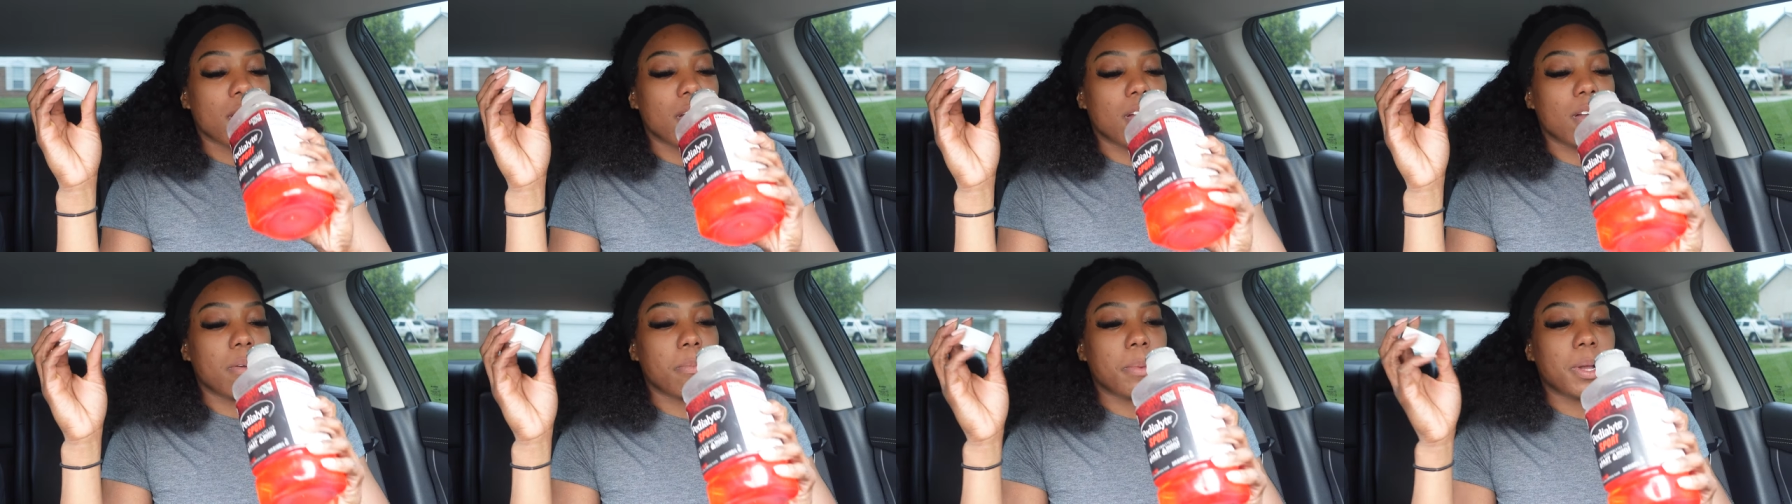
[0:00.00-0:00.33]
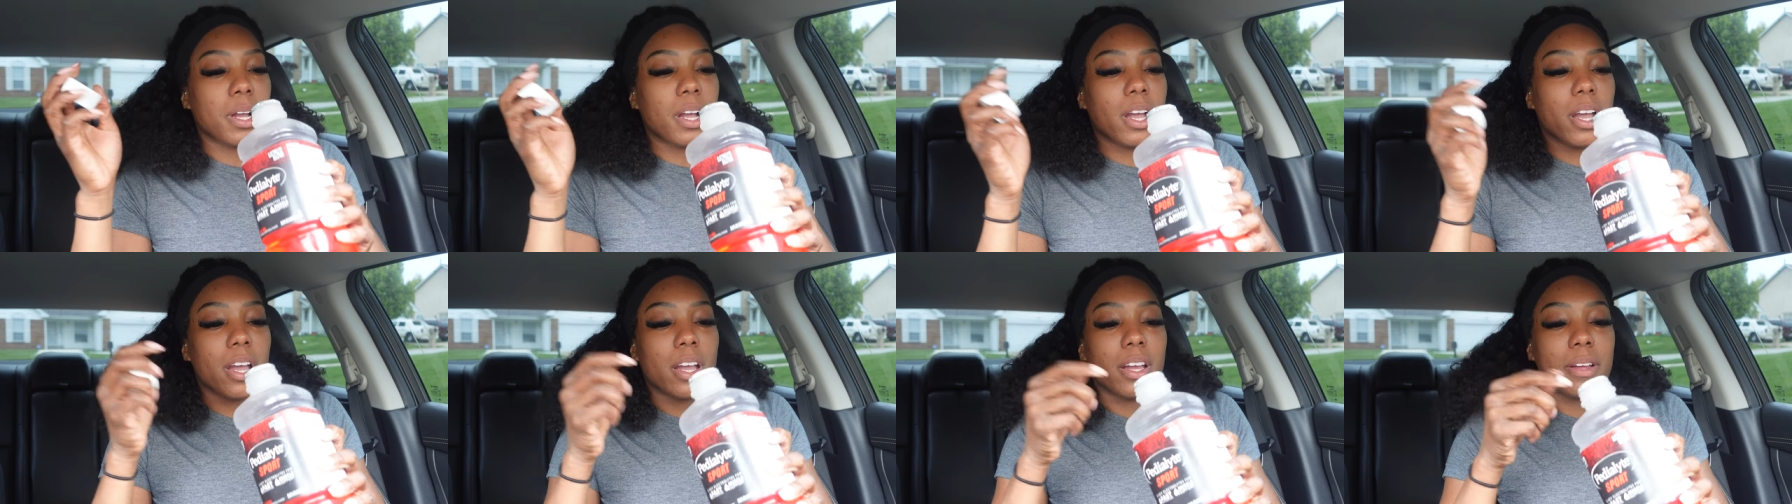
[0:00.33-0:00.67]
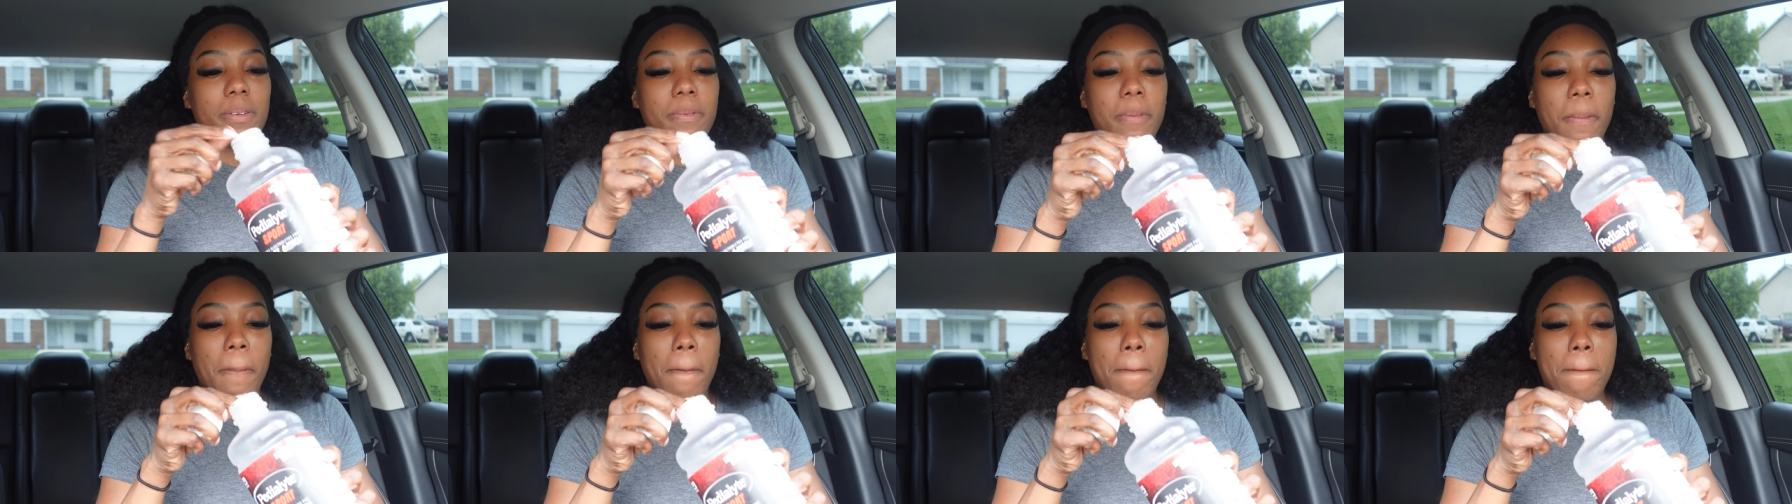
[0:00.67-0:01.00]
Oh my God.
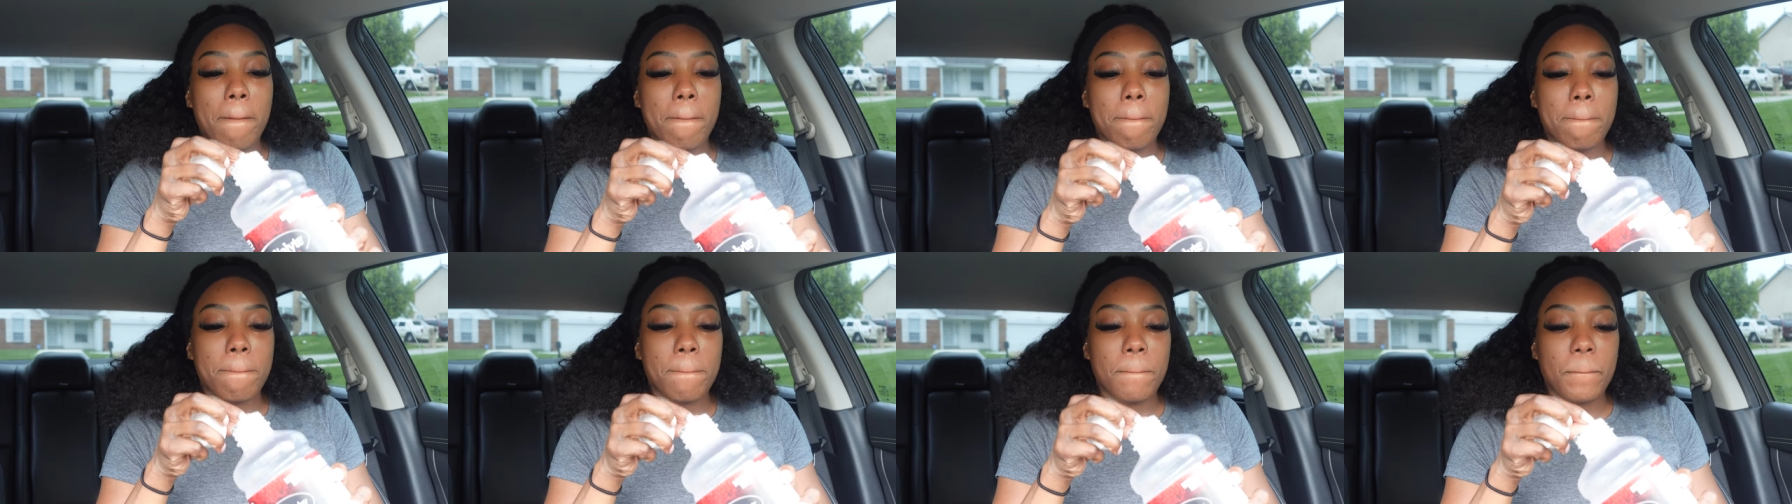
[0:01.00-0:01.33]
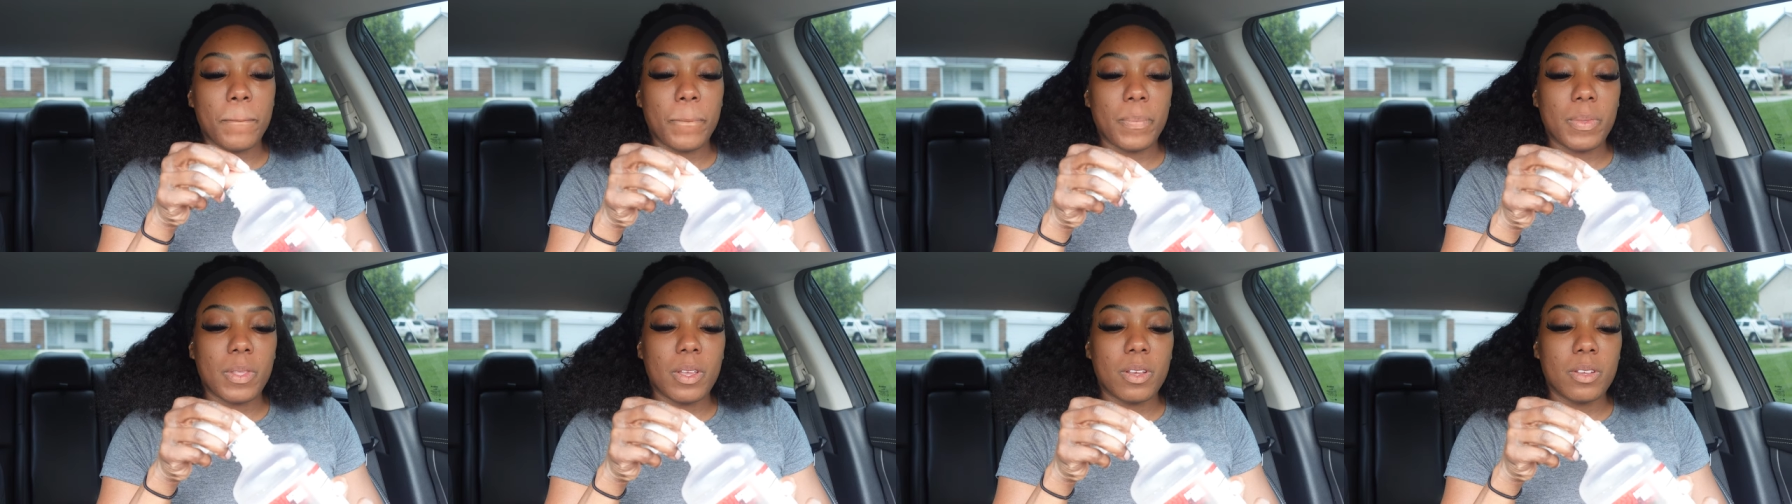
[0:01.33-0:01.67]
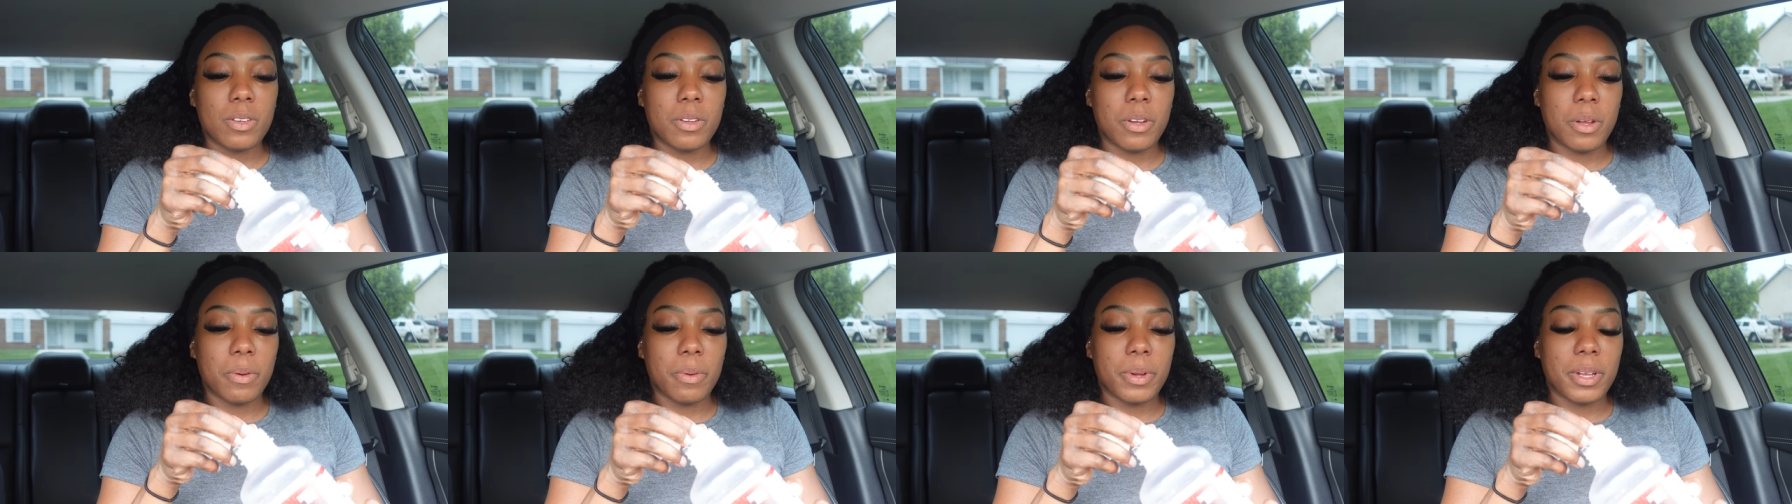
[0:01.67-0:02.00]
You
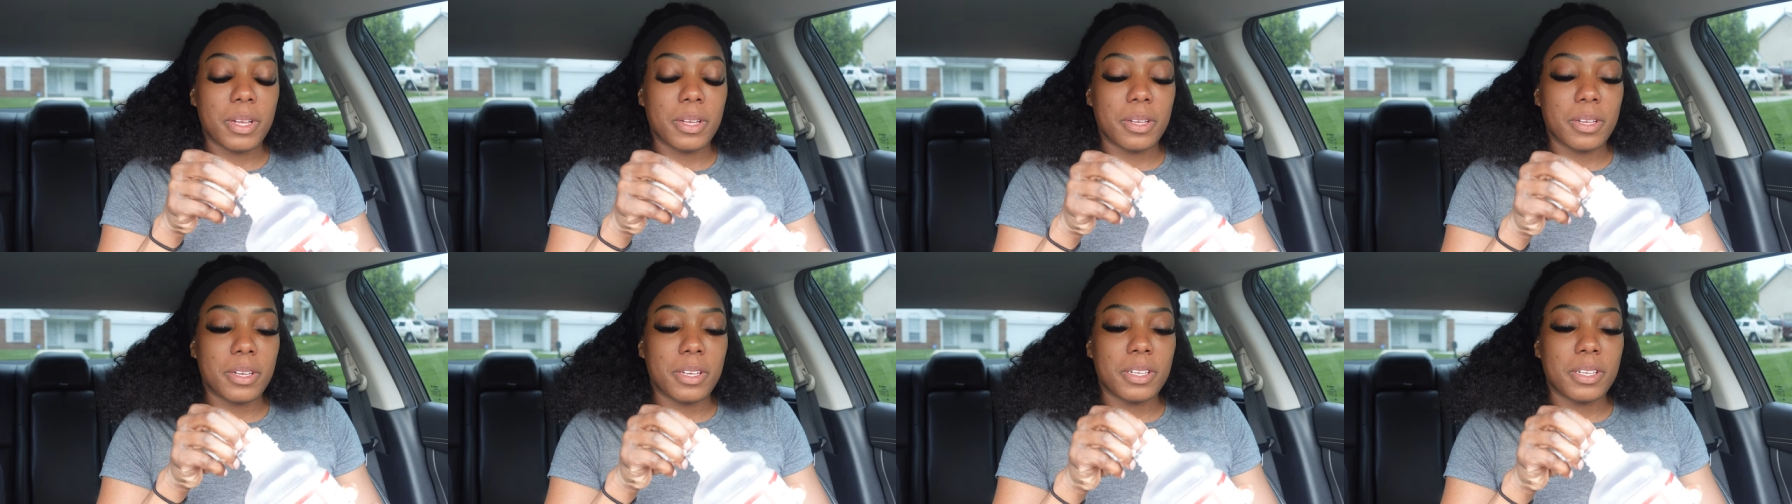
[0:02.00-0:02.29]
know it.